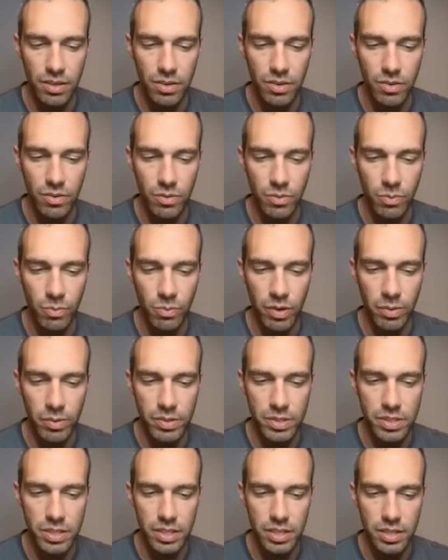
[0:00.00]
We will
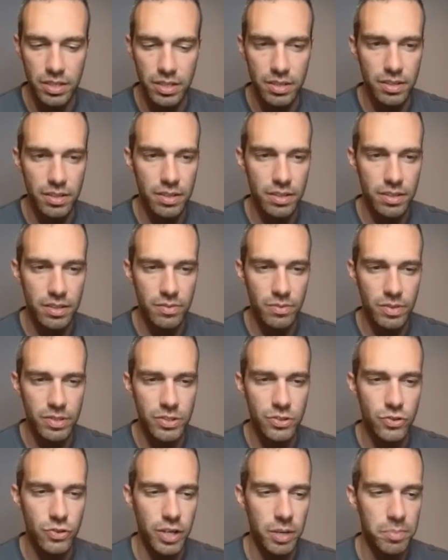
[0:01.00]
see.
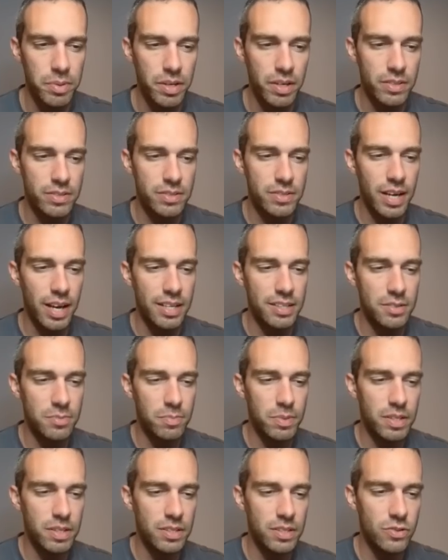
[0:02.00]
What's Drapion's stats?
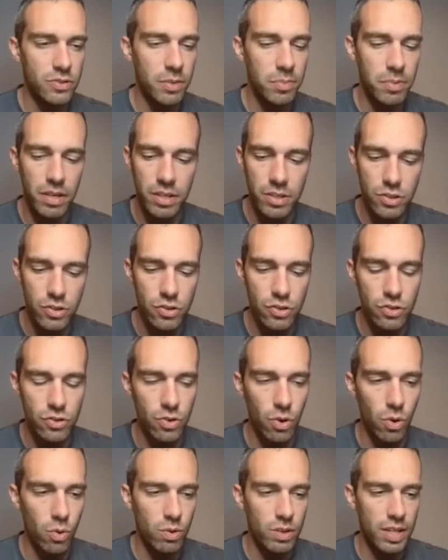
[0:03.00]
Because Drapion is
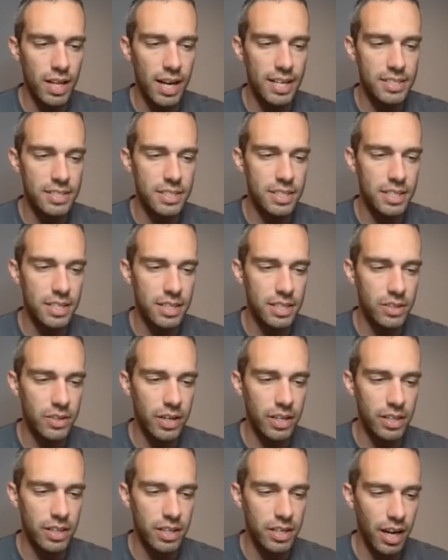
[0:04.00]
so glassy in the
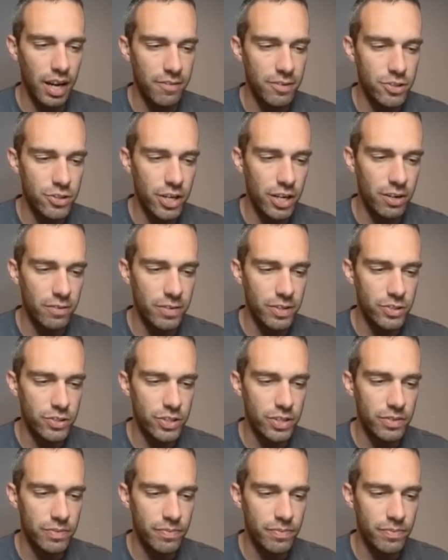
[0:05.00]
Great League. I have a shadow version.